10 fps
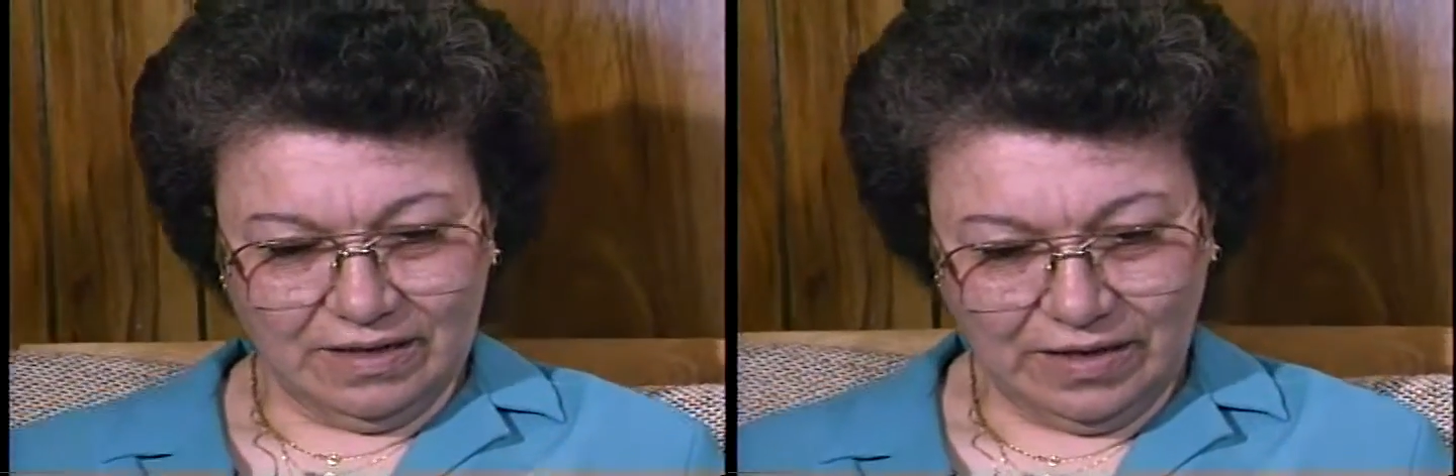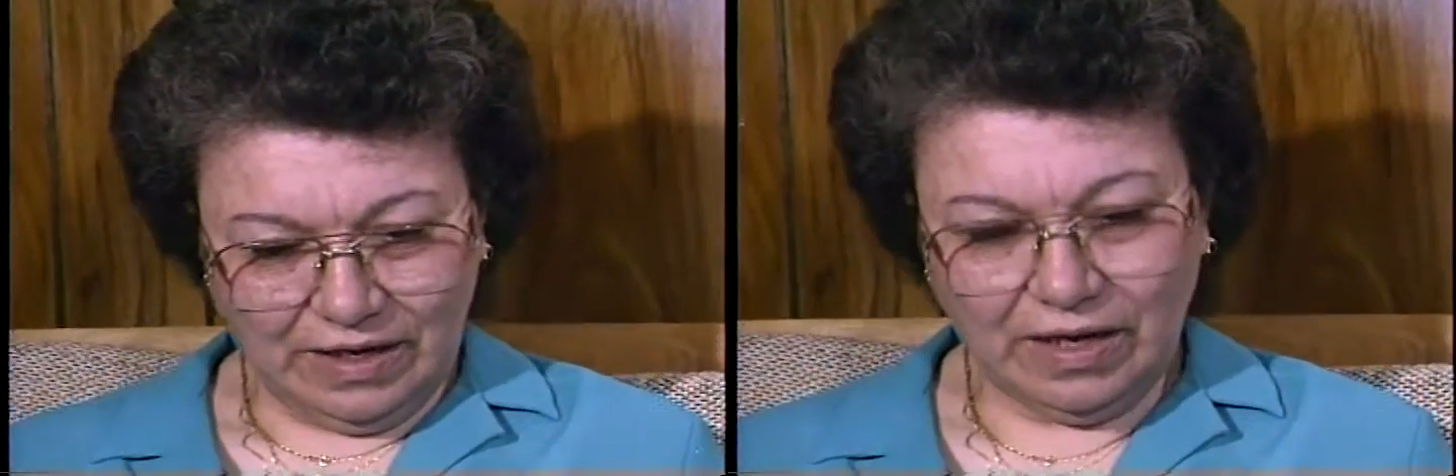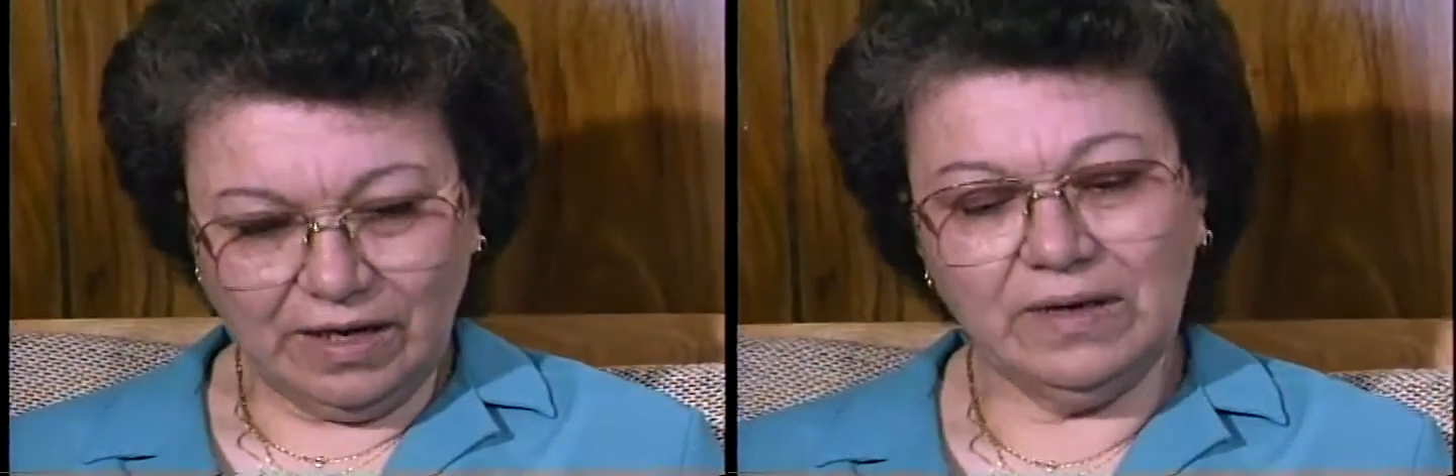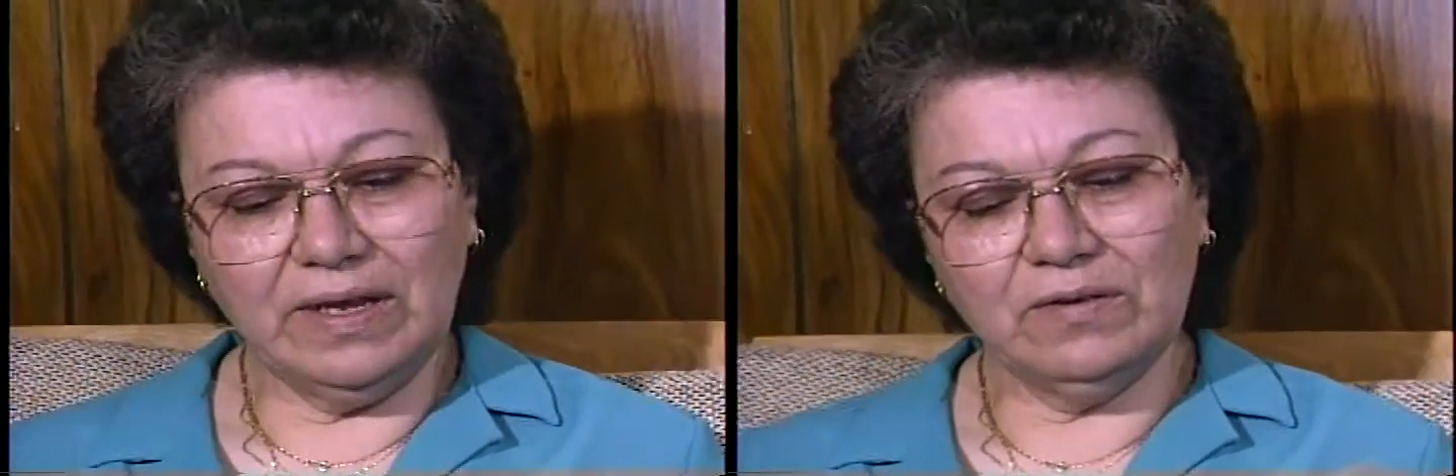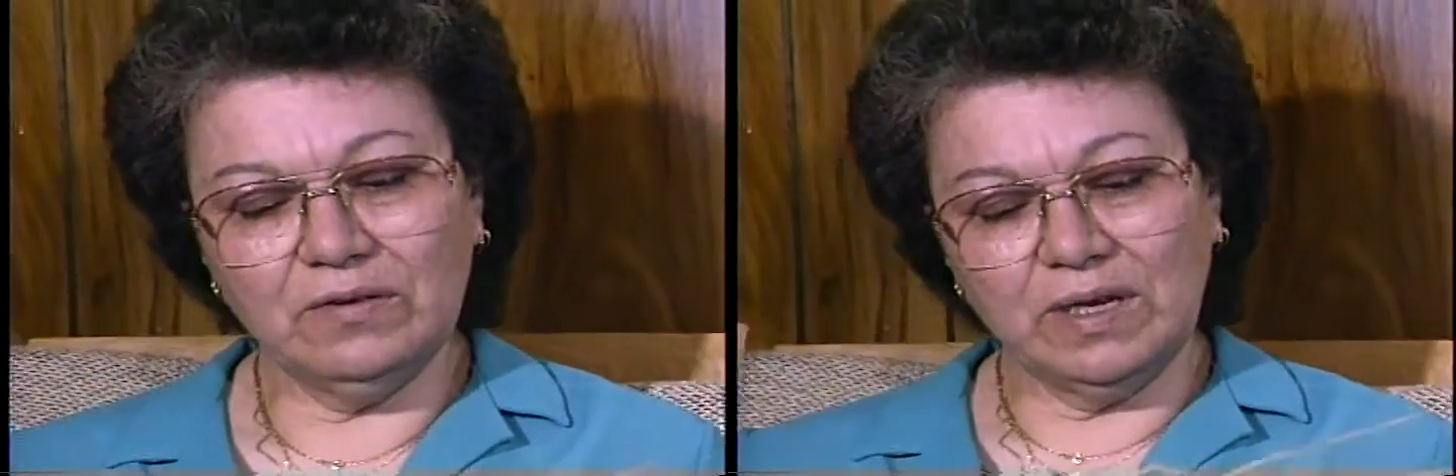I've
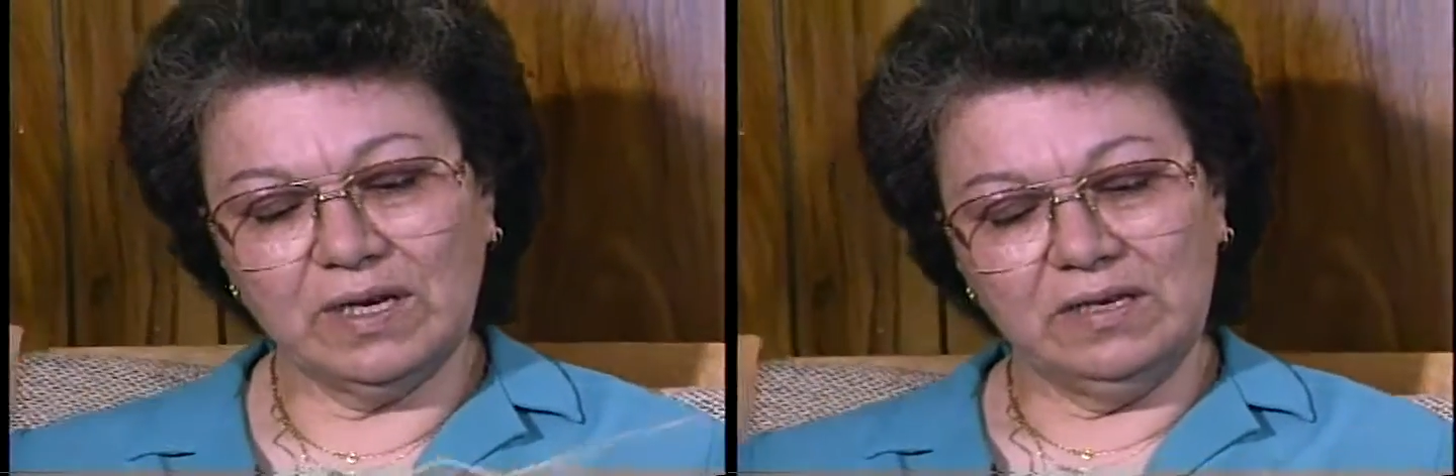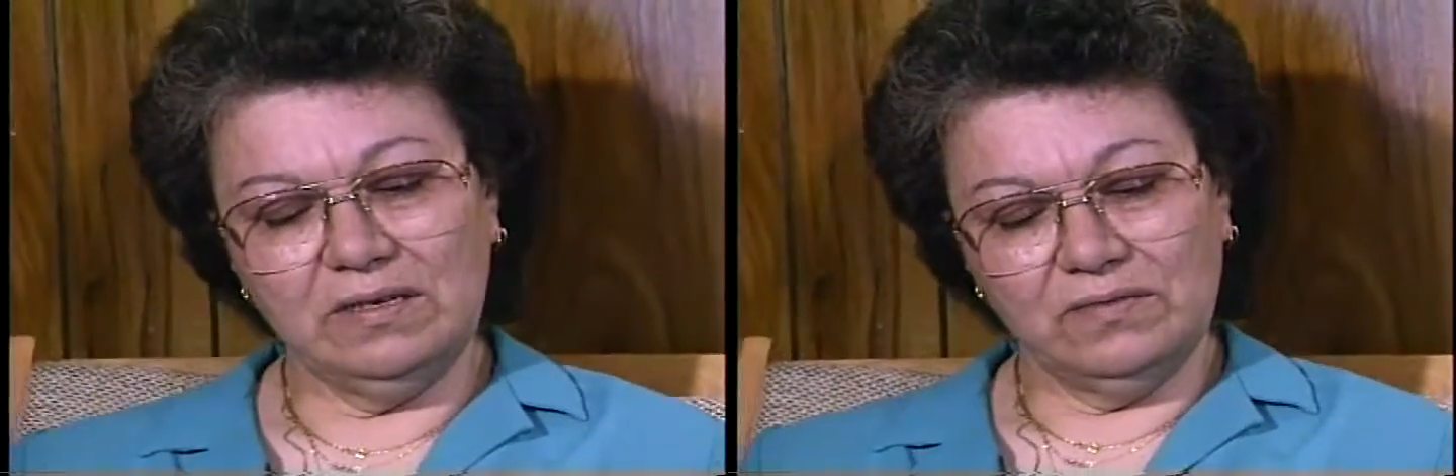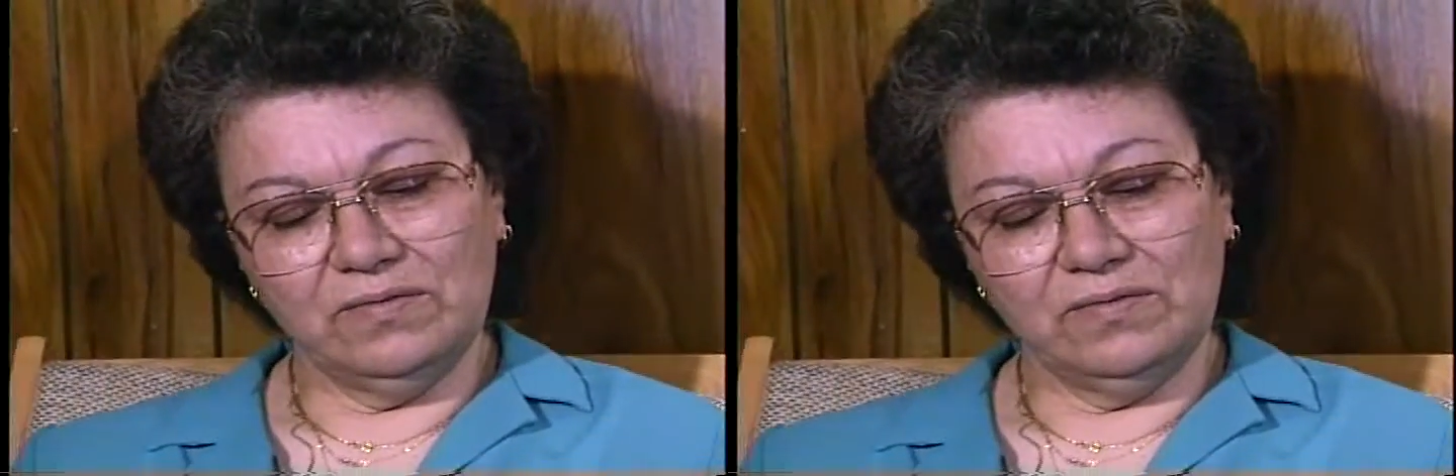never went into